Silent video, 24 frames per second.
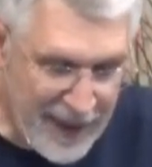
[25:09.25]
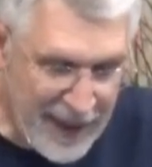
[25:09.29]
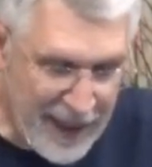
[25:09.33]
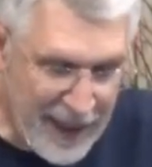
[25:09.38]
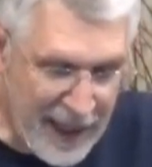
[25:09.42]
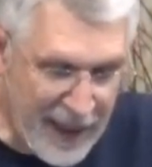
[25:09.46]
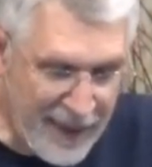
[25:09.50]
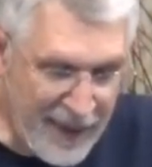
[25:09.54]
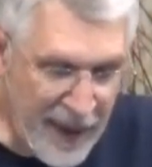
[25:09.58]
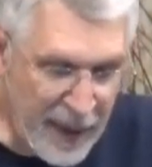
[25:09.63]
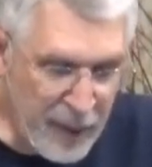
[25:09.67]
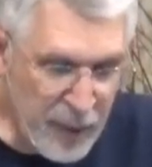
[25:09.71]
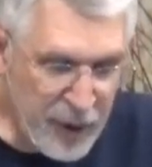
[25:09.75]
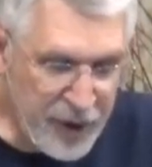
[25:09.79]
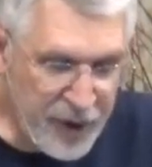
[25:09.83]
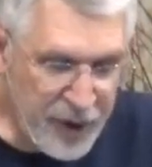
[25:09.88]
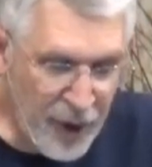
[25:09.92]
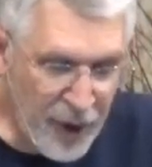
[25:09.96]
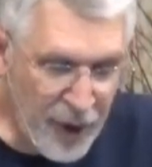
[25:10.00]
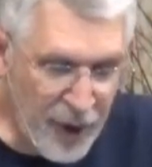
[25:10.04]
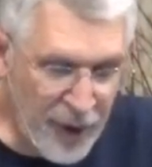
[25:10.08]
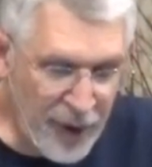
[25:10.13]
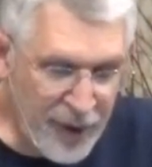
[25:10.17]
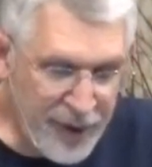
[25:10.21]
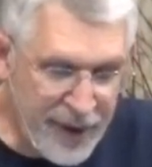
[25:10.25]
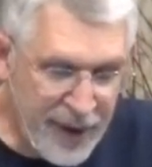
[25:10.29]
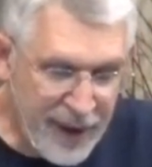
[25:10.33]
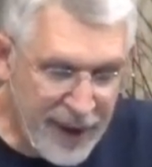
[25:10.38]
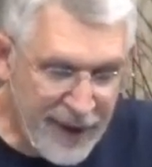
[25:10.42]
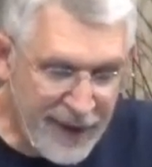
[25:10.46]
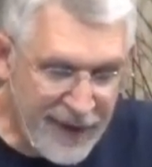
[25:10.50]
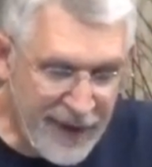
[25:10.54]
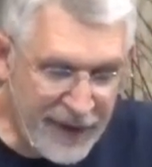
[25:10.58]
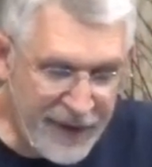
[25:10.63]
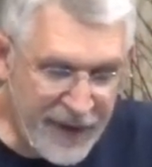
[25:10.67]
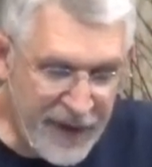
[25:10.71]
And then we're told
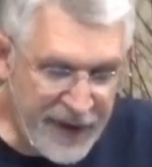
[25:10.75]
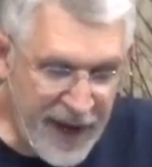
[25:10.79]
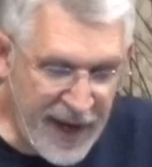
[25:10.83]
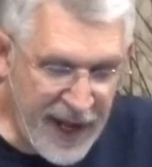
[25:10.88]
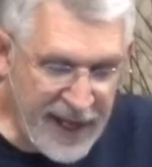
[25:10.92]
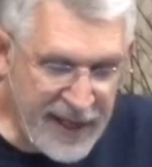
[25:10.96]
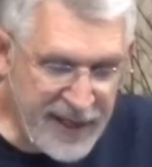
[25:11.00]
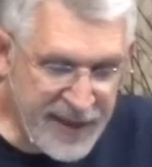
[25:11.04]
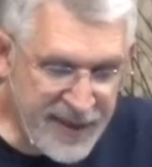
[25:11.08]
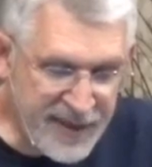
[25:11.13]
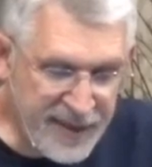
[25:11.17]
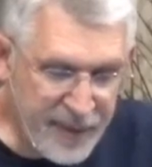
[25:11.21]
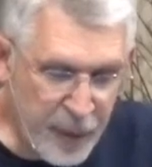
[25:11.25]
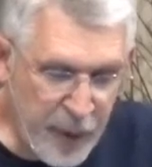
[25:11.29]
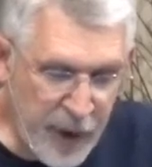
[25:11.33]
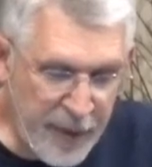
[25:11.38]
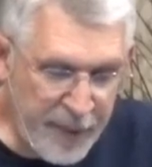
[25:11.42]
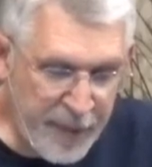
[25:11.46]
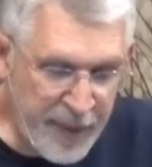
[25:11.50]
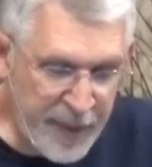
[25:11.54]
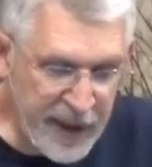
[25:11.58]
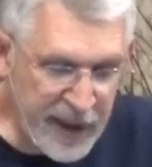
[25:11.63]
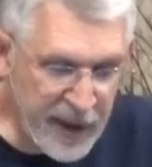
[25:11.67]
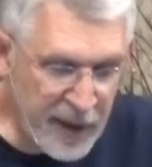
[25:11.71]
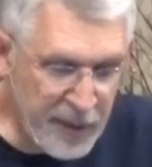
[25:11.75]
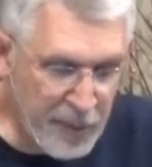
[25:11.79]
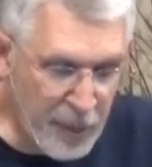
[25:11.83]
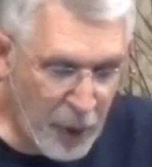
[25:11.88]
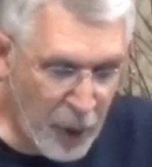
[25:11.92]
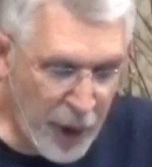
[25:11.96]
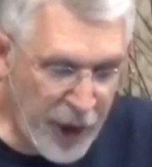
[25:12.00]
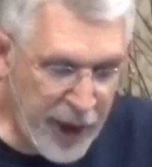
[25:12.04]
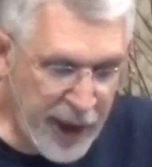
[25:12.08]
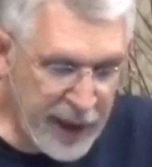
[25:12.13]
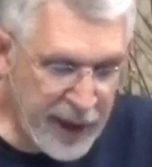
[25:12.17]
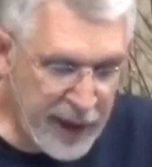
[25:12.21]
that the days of weeping and
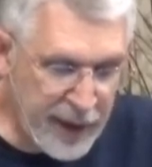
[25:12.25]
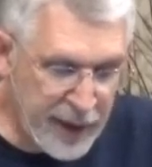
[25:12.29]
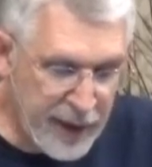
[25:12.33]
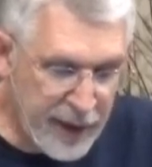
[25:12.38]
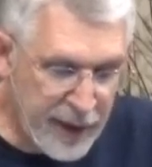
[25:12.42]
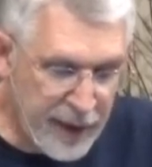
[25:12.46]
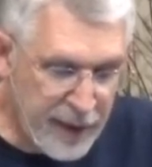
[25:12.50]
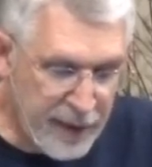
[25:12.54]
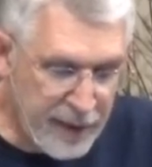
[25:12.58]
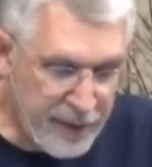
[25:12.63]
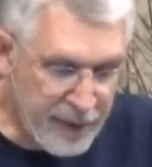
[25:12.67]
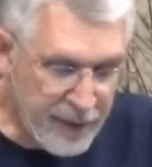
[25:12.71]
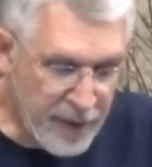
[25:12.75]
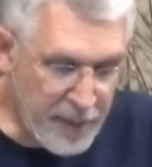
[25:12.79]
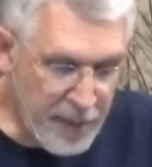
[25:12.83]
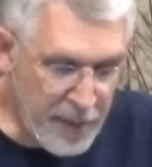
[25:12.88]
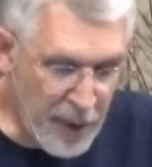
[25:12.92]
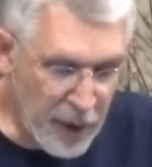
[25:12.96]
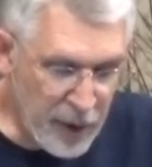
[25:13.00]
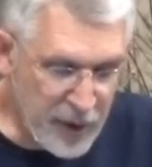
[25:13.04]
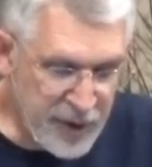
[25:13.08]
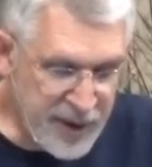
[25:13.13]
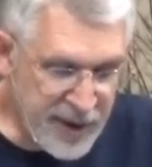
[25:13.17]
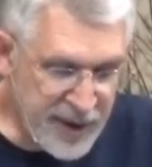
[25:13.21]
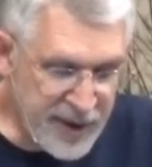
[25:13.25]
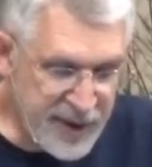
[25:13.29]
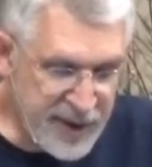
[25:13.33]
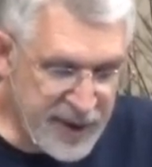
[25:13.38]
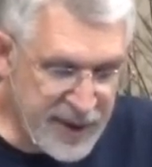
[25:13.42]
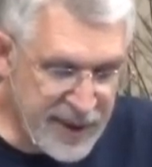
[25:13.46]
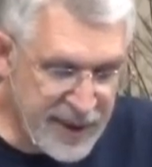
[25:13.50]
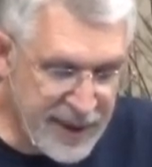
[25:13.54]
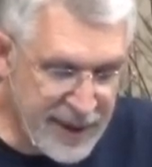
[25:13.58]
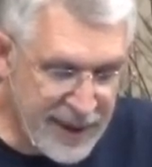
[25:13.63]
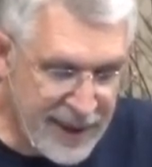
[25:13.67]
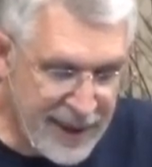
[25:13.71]
mourning for Moses
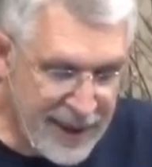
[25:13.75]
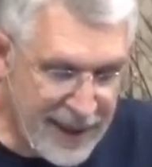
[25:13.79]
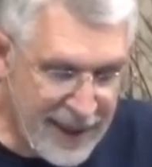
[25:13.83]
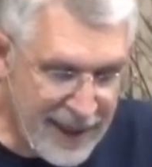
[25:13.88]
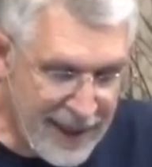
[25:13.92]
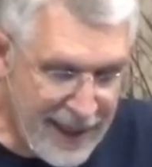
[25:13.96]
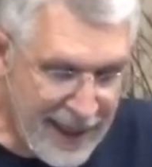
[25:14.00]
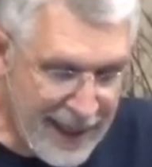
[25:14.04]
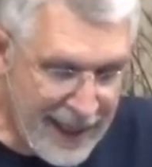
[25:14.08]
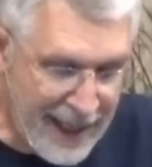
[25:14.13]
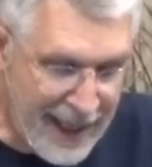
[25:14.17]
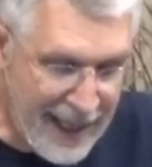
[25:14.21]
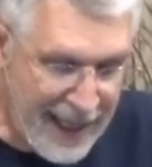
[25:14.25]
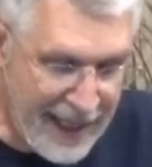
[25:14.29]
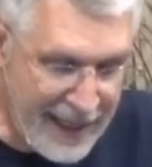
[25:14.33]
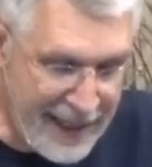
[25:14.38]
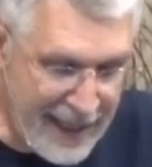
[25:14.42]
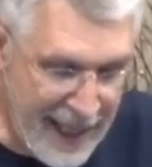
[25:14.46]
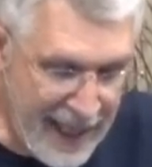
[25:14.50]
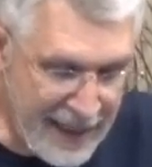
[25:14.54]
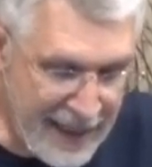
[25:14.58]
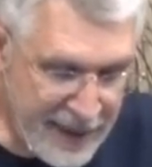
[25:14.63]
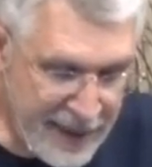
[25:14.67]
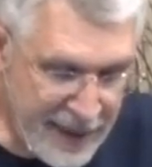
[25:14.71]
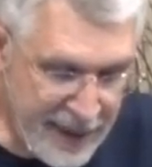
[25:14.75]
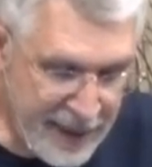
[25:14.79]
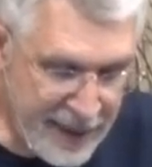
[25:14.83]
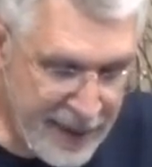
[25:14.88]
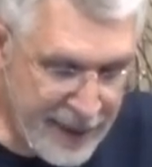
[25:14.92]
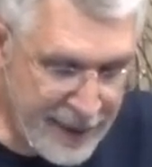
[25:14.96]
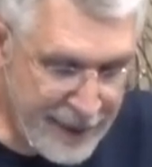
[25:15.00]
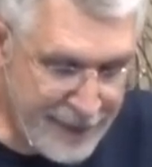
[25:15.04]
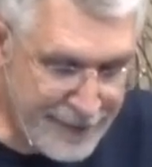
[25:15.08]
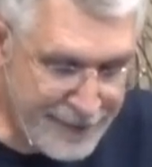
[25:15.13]
had ended.